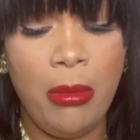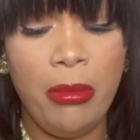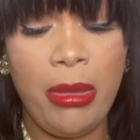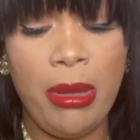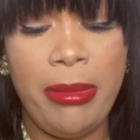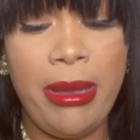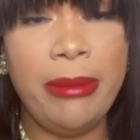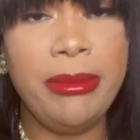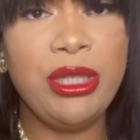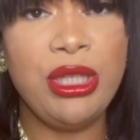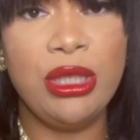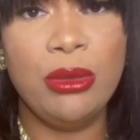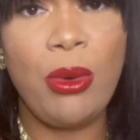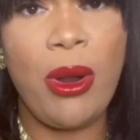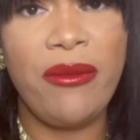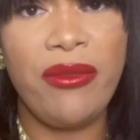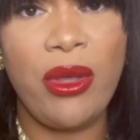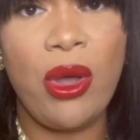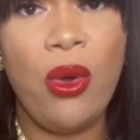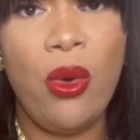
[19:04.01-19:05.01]
But baby, she's
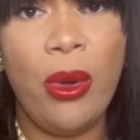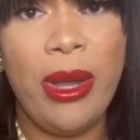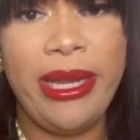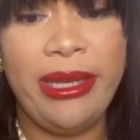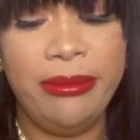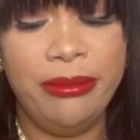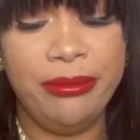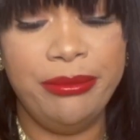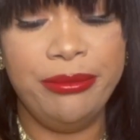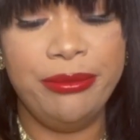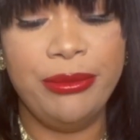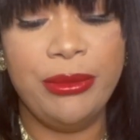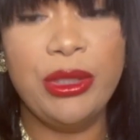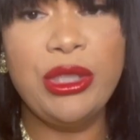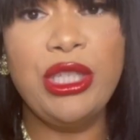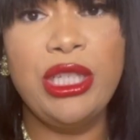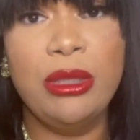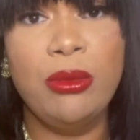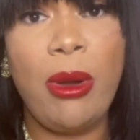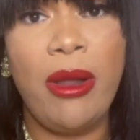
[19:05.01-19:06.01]
worth the coin.
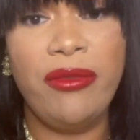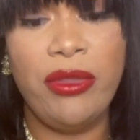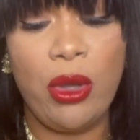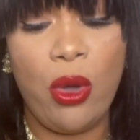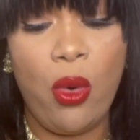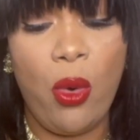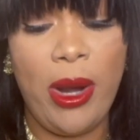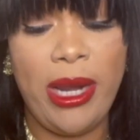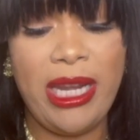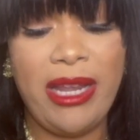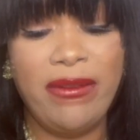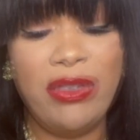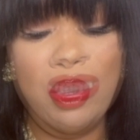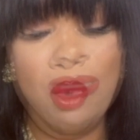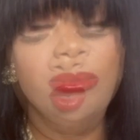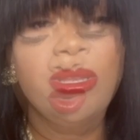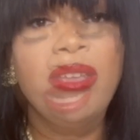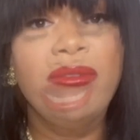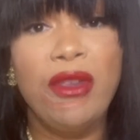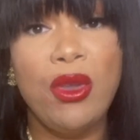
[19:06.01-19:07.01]
She's worth the coin. If
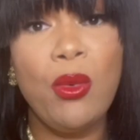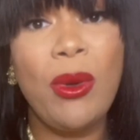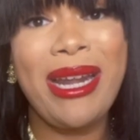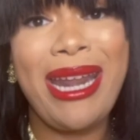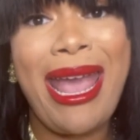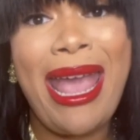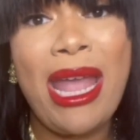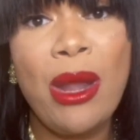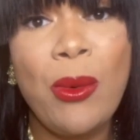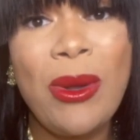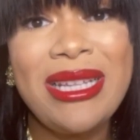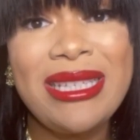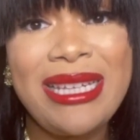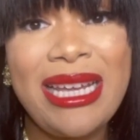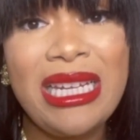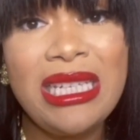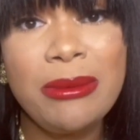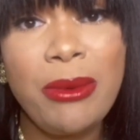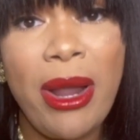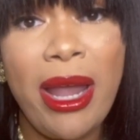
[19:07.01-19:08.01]
you want, if you want an A1
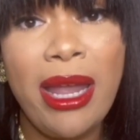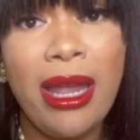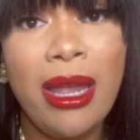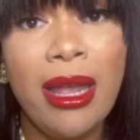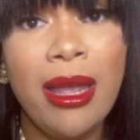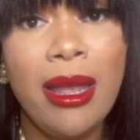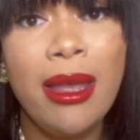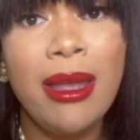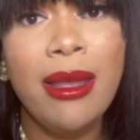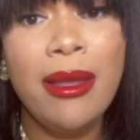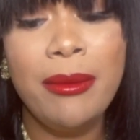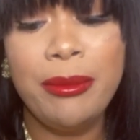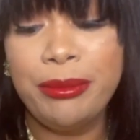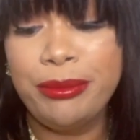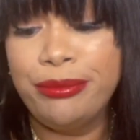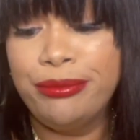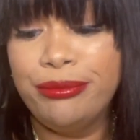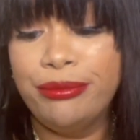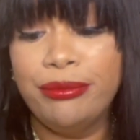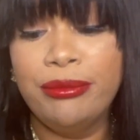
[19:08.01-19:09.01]
setting spray,
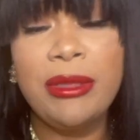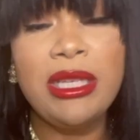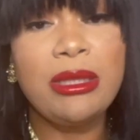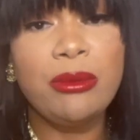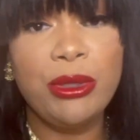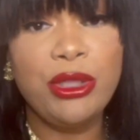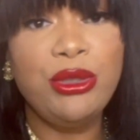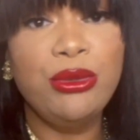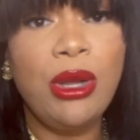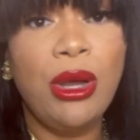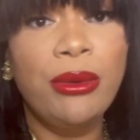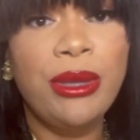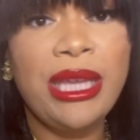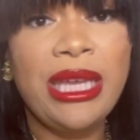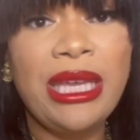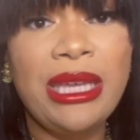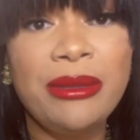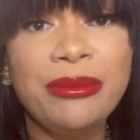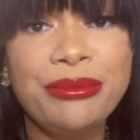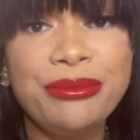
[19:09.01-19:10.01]
this what you gonna
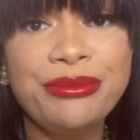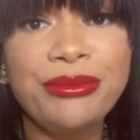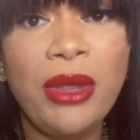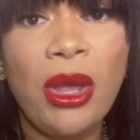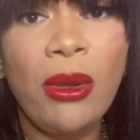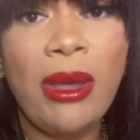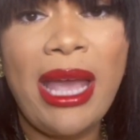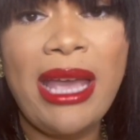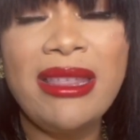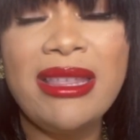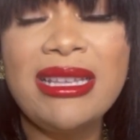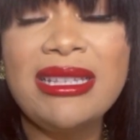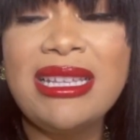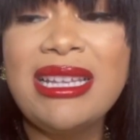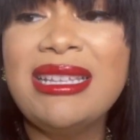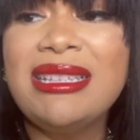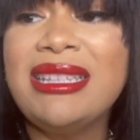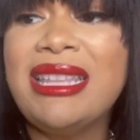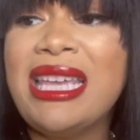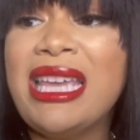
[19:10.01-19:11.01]
get. Okay, this
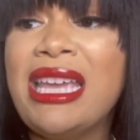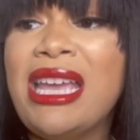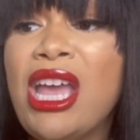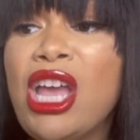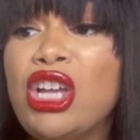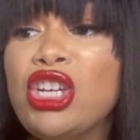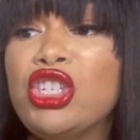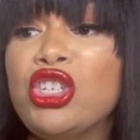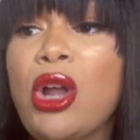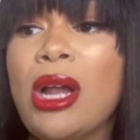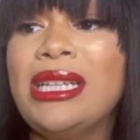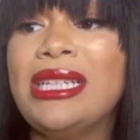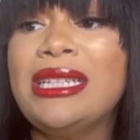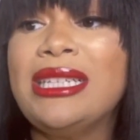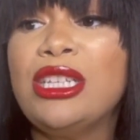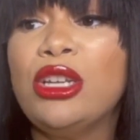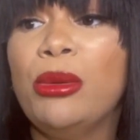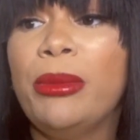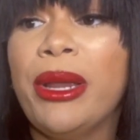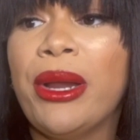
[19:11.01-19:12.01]
is the Charlotte
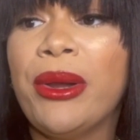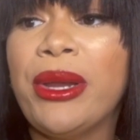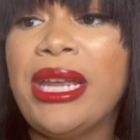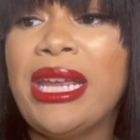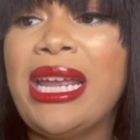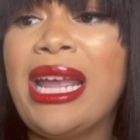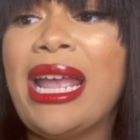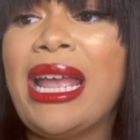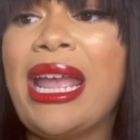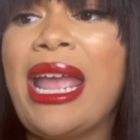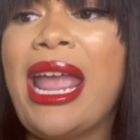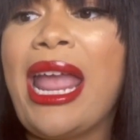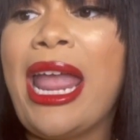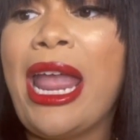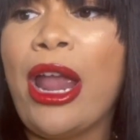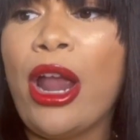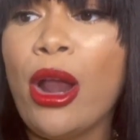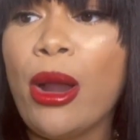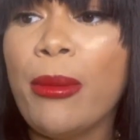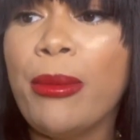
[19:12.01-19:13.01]
Tilbury
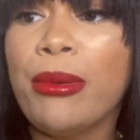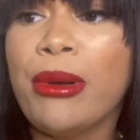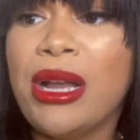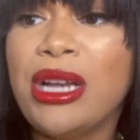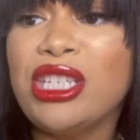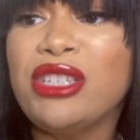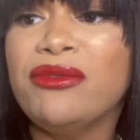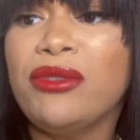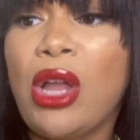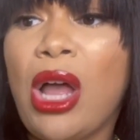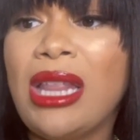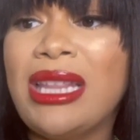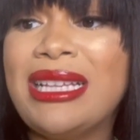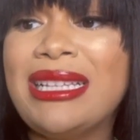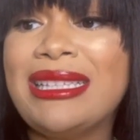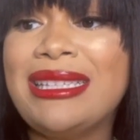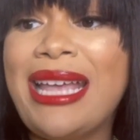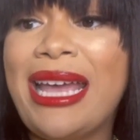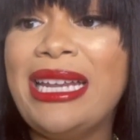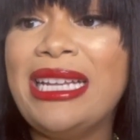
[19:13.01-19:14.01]
Airbrush
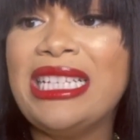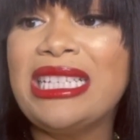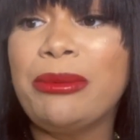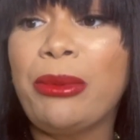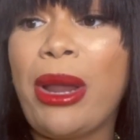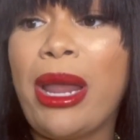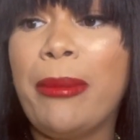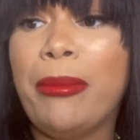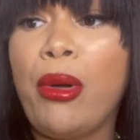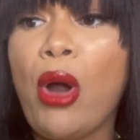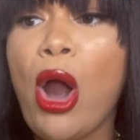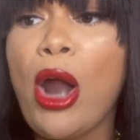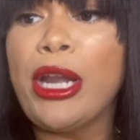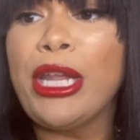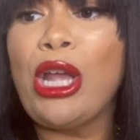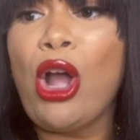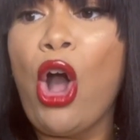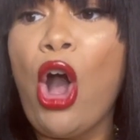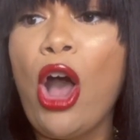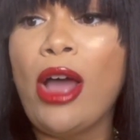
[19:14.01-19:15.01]
Flawless Setting Spray.
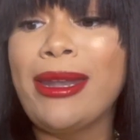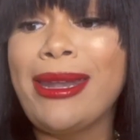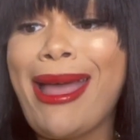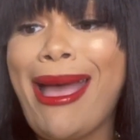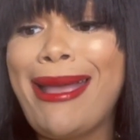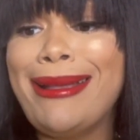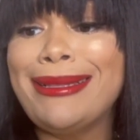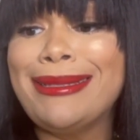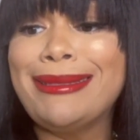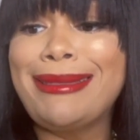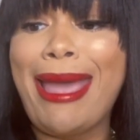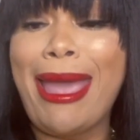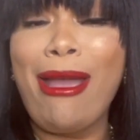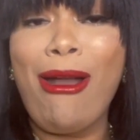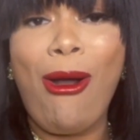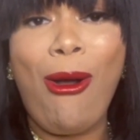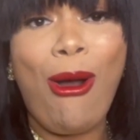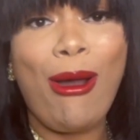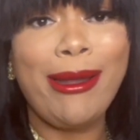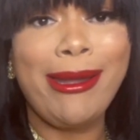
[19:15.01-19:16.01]
Party all night, stay
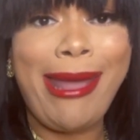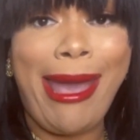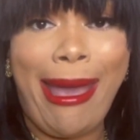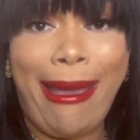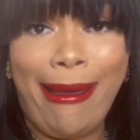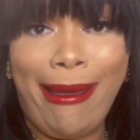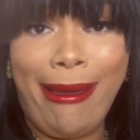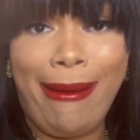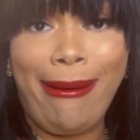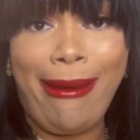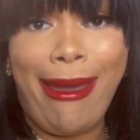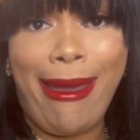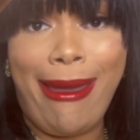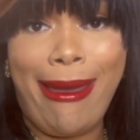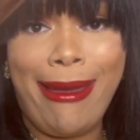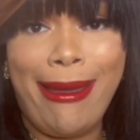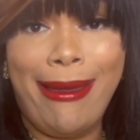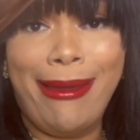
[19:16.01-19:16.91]
all day, okay?